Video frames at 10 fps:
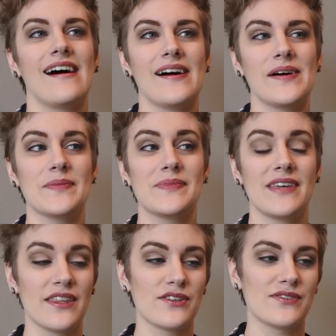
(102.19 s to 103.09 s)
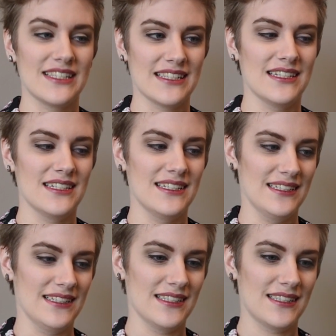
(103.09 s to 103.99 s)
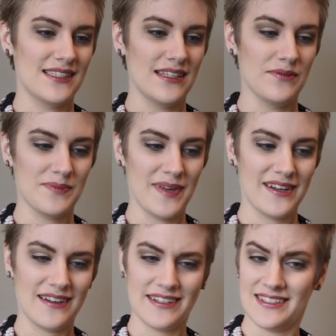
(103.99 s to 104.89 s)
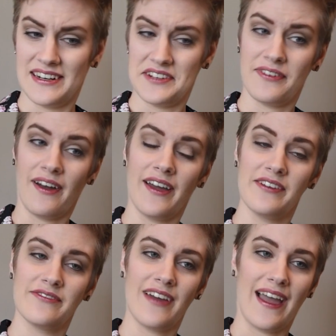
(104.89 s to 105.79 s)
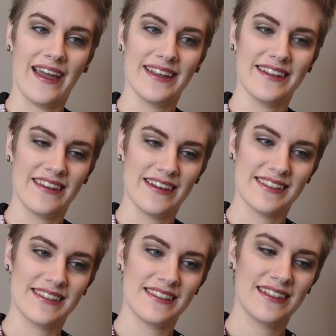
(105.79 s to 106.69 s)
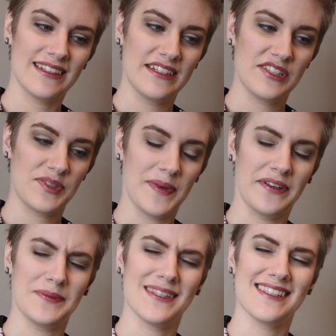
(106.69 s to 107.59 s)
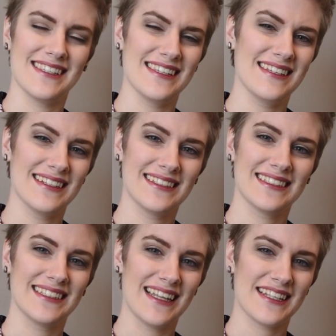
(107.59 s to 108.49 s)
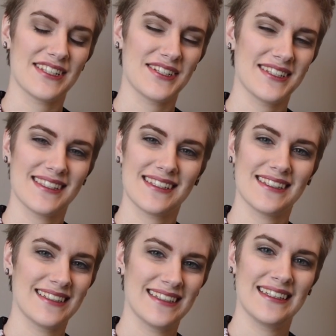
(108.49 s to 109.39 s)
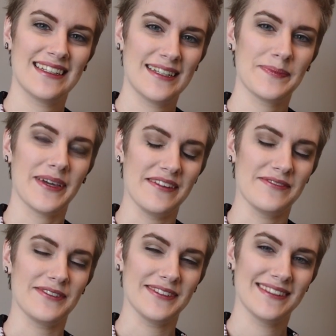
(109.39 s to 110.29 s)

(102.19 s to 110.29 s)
The other reason is it was made in 1995, and thus it is spelled with a Z. That's just painful.